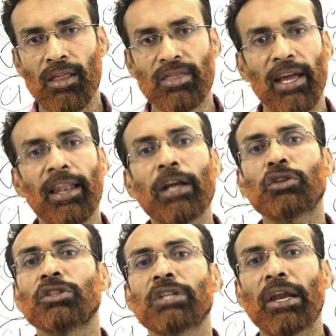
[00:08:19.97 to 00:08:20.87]
The
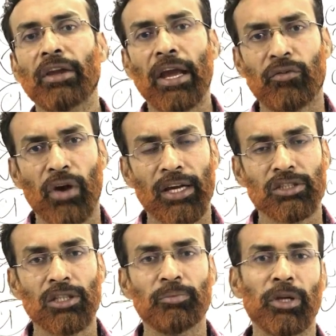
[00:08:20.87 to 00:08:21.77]
electrostatic
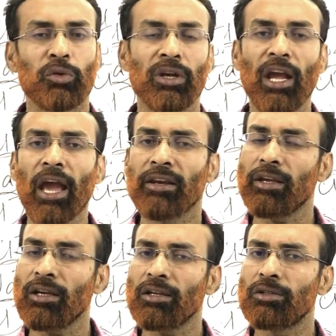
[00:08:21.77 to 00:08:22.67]
attraction between
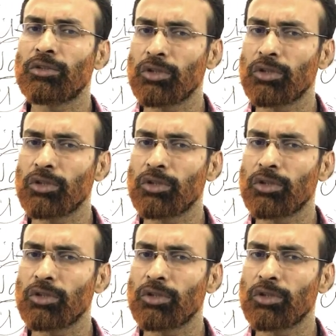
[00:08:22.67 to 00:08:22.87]
any